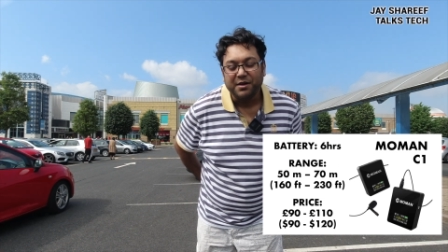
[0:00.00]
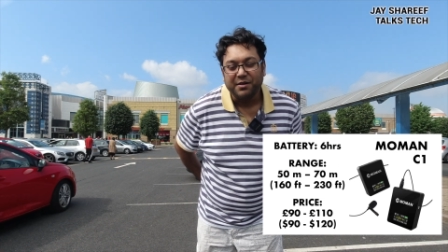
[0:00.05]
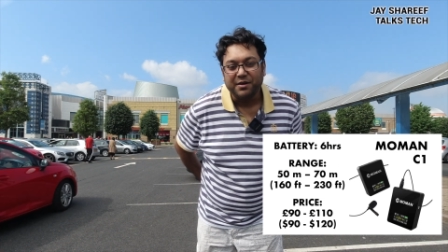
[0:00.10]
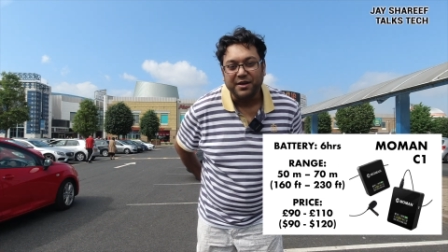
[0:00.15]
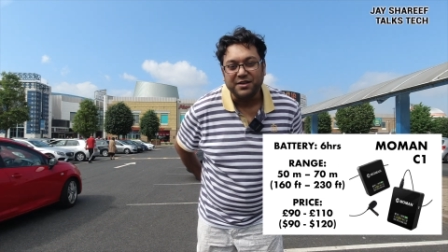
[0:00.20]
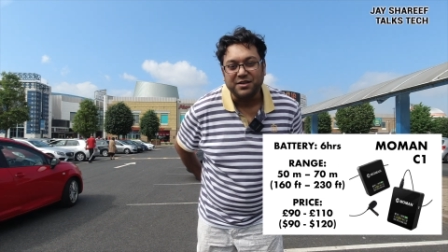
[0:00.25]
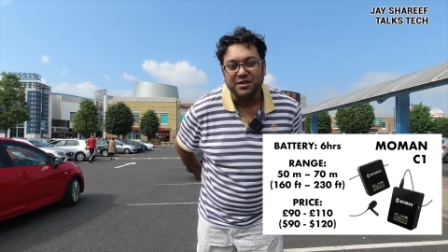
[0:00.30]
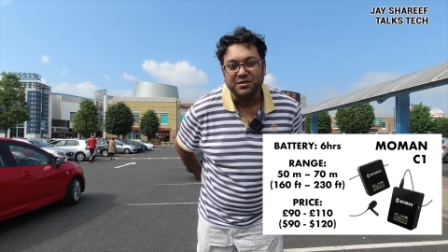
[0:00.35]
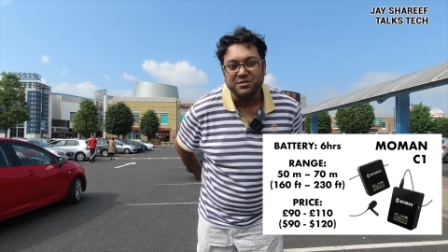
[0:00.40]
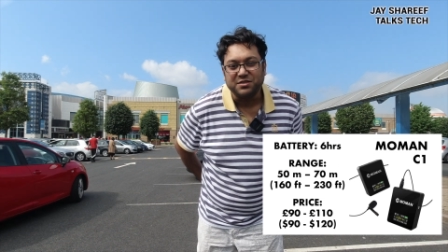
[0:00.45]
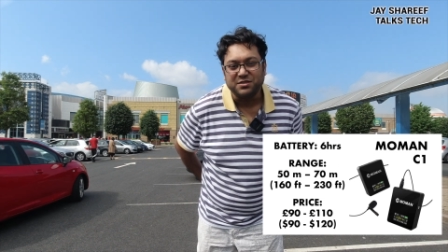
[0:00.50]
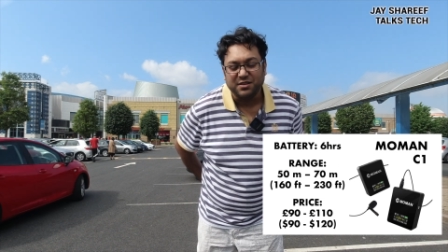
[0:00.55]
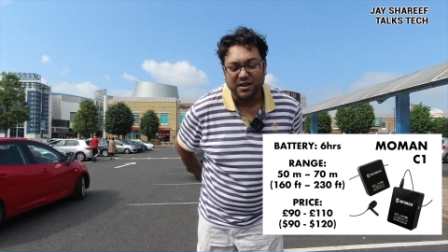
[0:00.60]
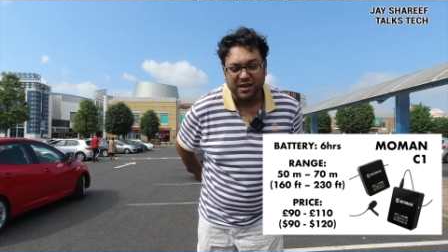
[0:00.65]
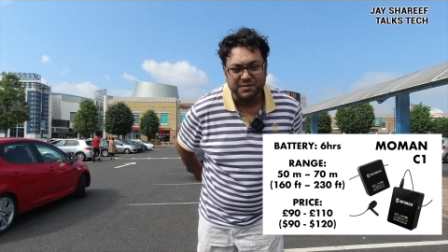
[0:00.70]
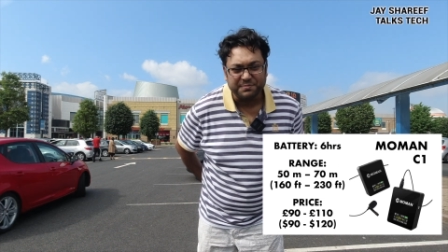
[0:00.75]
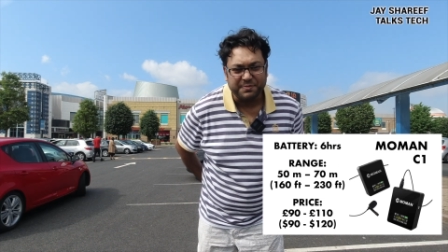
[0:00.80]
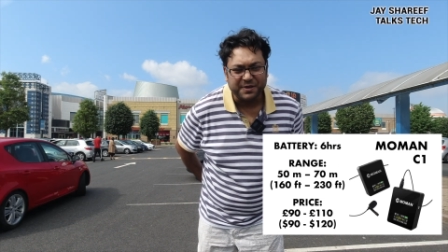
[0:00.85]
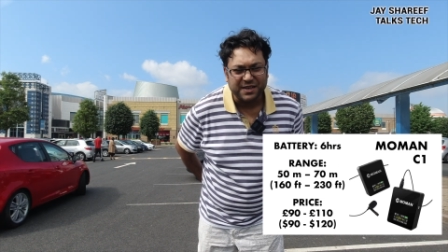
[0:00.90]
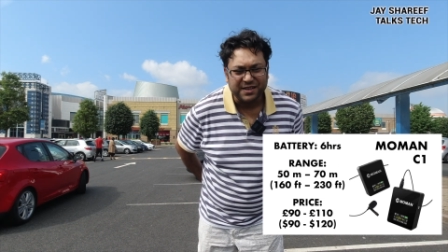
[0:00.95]
In terms of
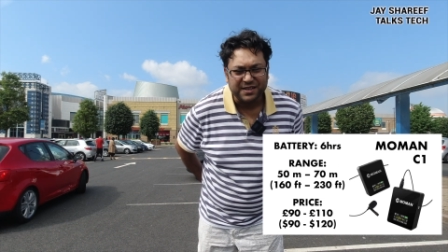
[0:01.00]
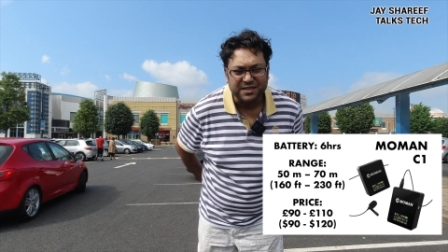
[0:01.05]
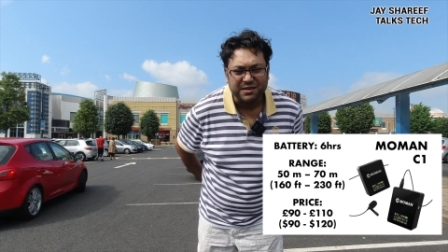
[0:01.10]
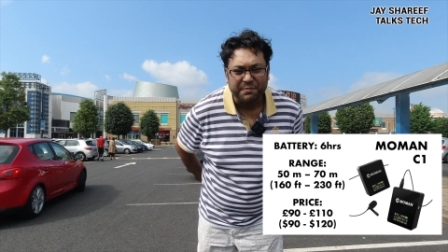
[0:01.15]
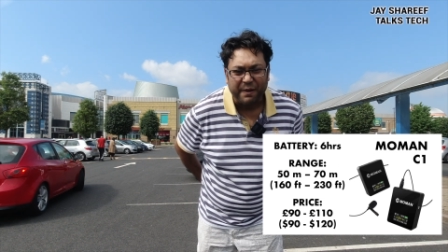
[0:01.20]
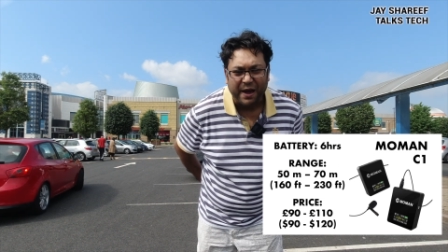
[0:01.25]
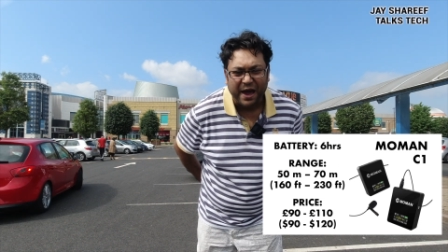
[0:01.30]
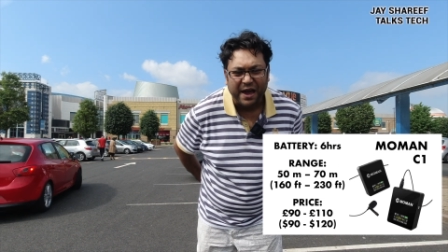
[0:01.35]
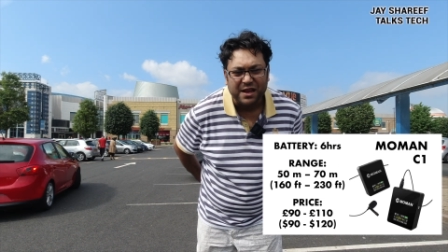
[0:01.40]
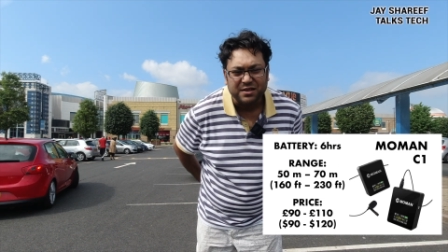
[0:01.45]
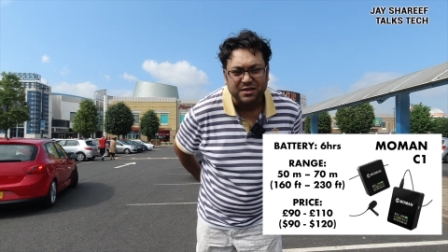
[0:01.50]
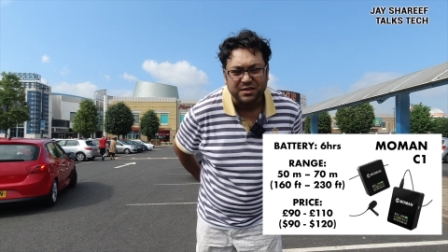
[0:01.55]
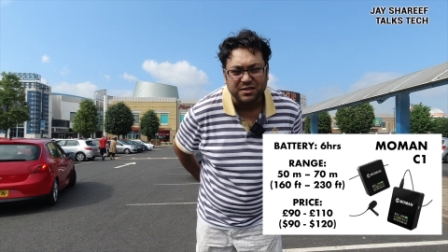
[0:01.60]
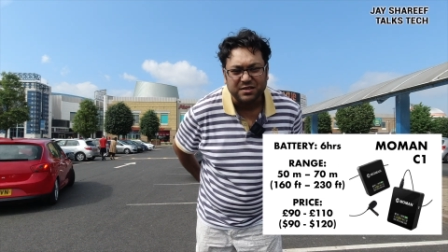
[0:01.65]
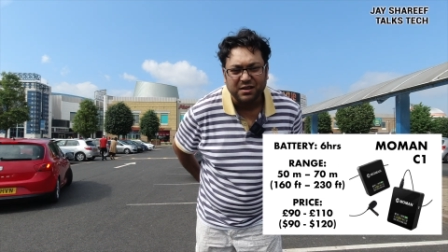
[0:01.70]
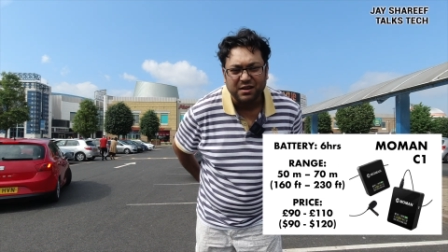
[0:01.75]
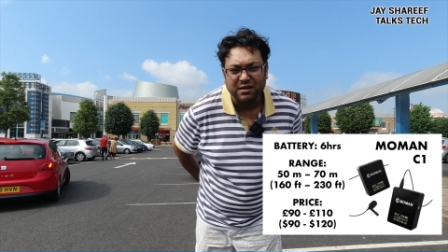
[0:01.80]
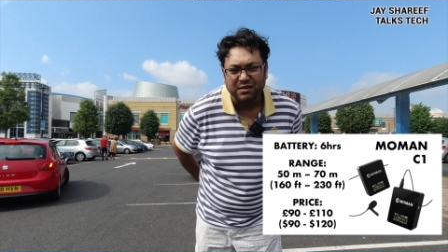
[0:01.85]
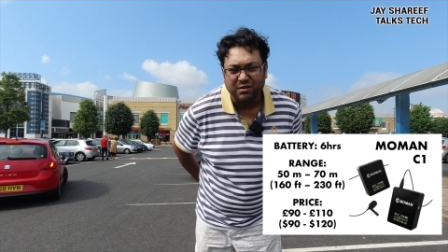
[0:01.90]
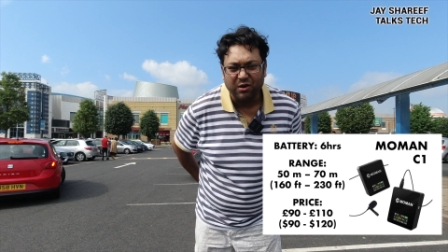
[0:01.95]
size, but it is a pain to
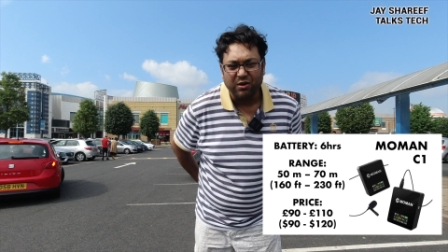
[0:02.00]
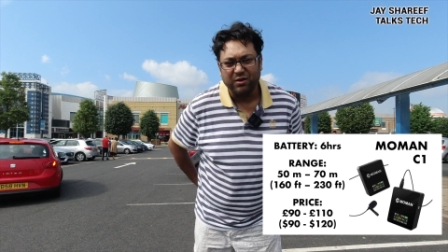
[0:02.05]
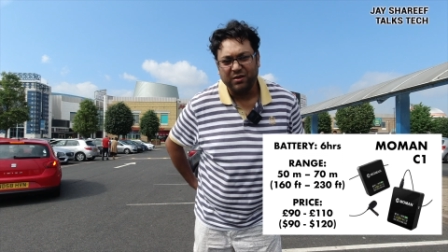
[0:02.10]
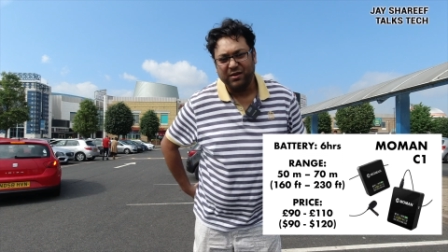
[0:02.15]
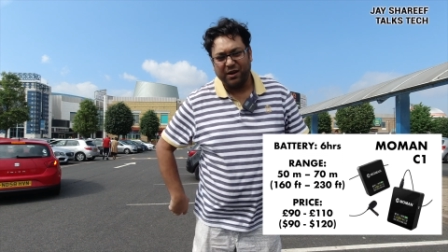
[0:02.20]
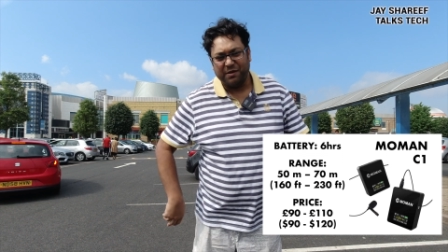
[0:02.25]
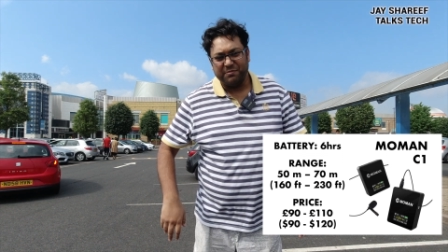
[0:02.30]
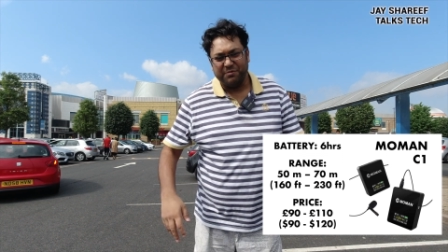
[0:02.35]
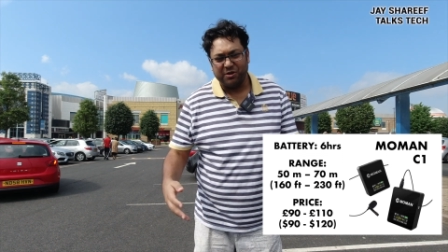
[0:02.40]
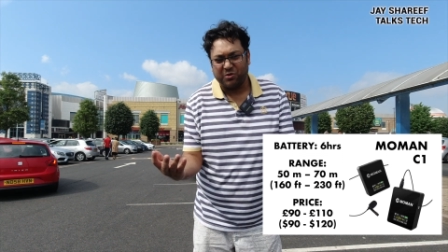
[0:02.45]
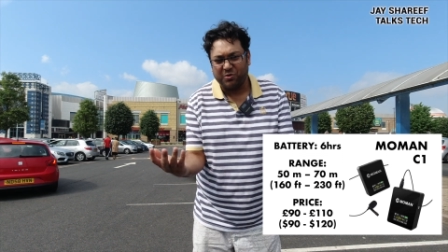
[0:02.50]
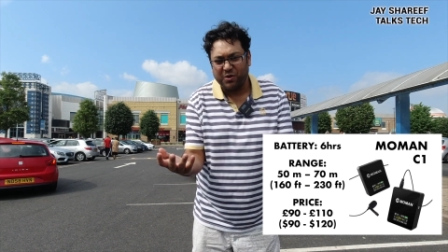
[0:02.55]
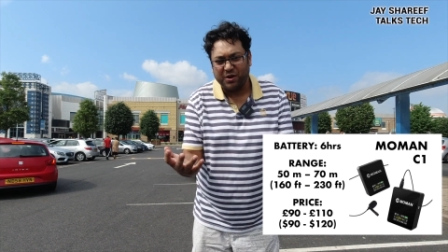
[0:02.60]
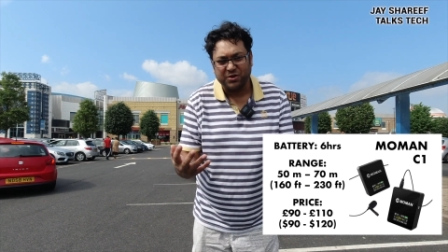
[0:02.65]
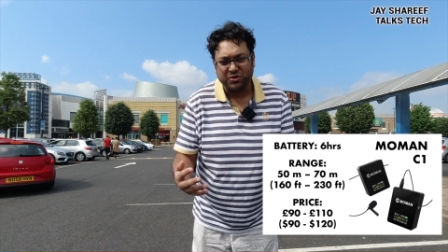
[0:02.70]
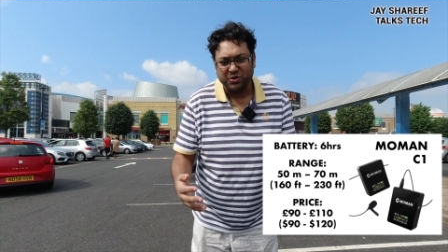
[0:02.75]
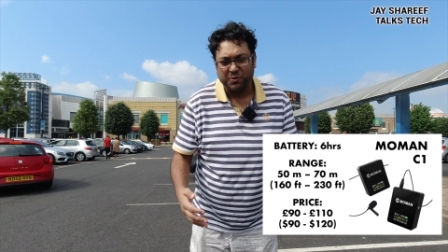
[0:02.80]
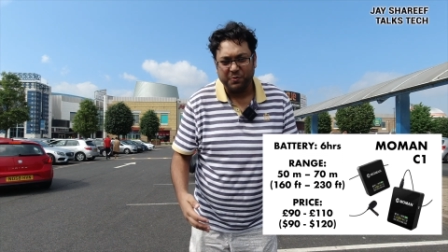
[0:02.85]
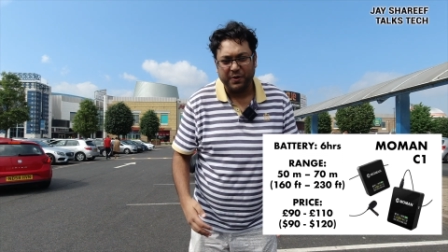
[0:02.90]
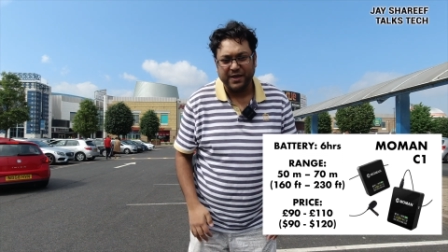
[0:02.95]
turn on. I'm not quite
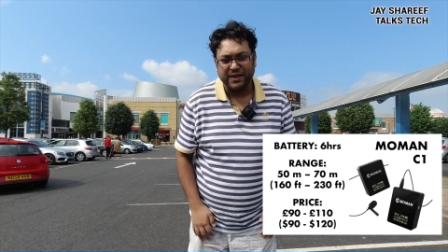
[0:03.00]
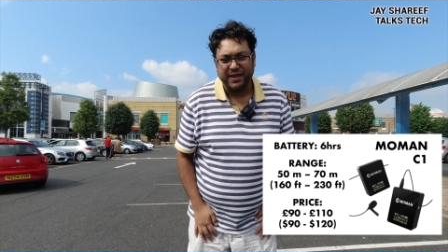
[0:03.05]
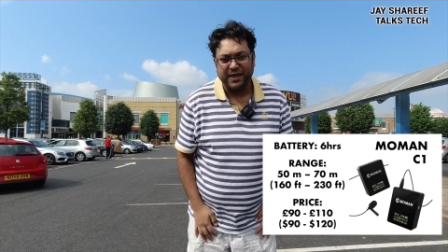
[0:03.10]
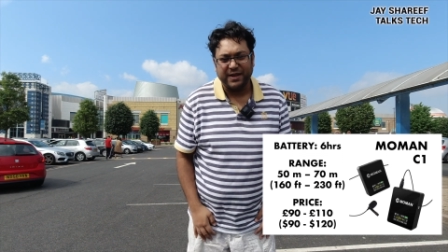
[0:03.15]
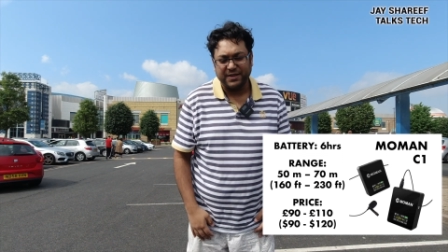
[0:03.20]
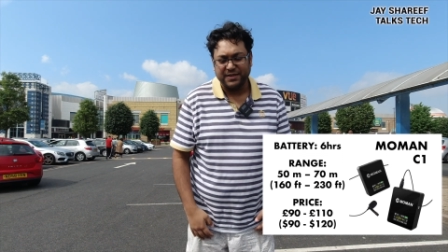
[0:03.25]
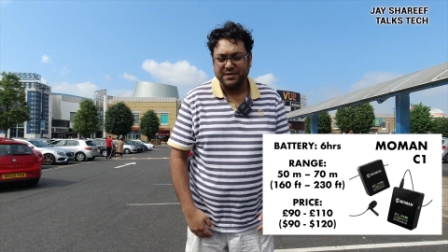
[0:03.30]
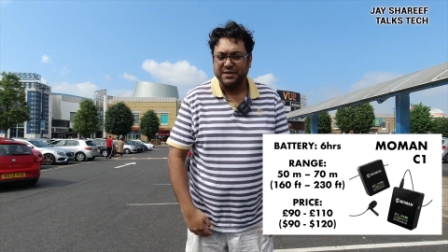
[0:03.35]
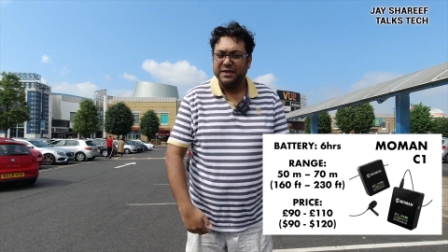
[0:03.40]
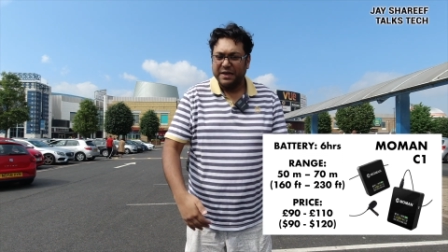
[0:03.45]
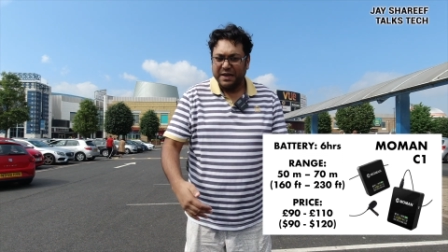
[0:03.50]
sure why that is.